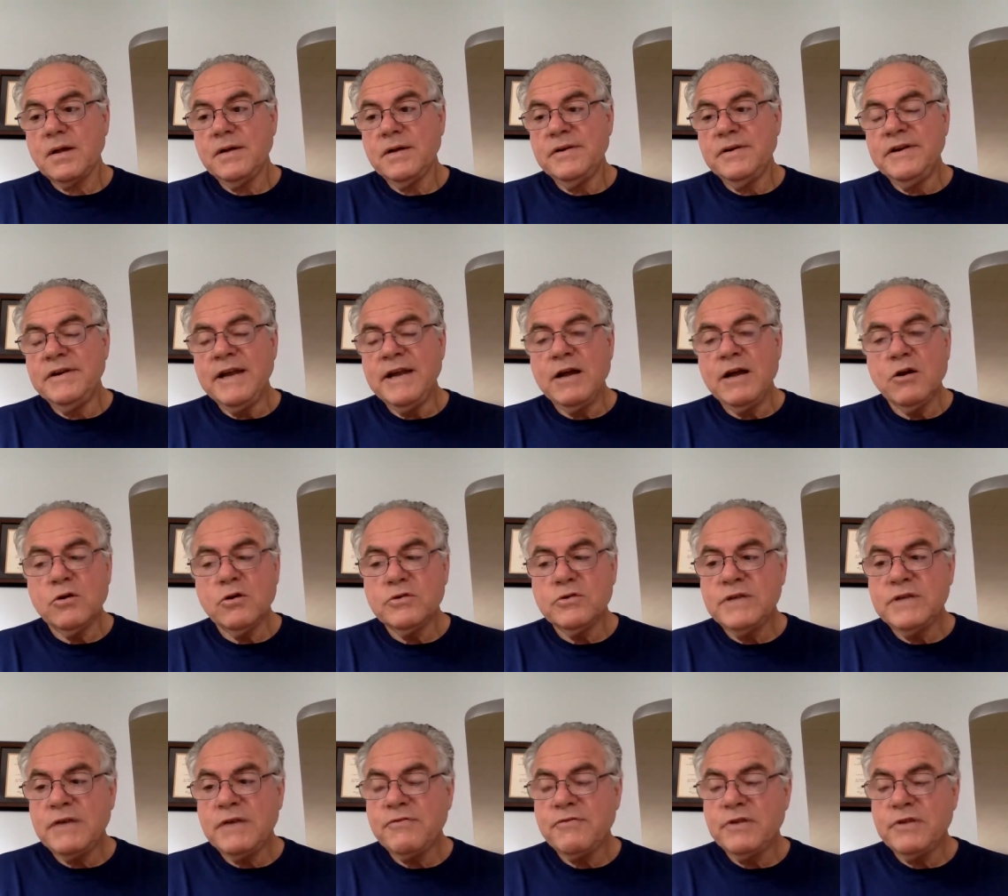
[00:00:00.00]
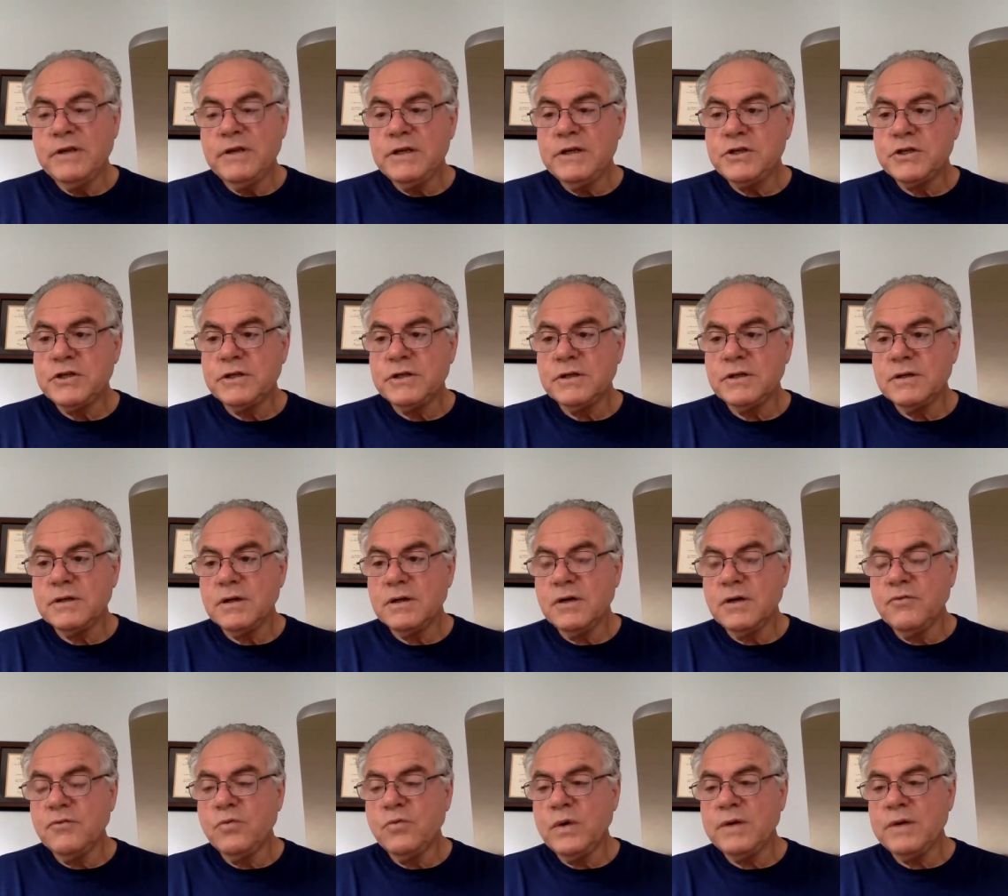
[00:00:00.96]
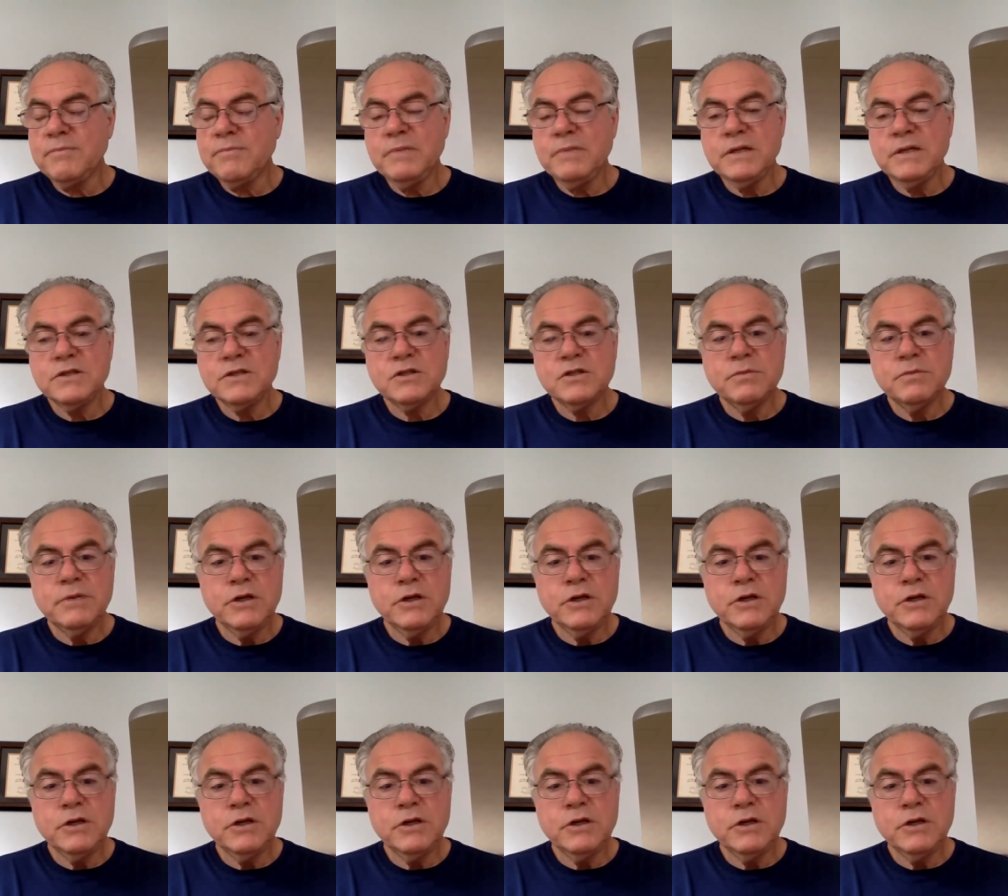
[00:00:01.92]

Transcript: narrow definition of what it means to be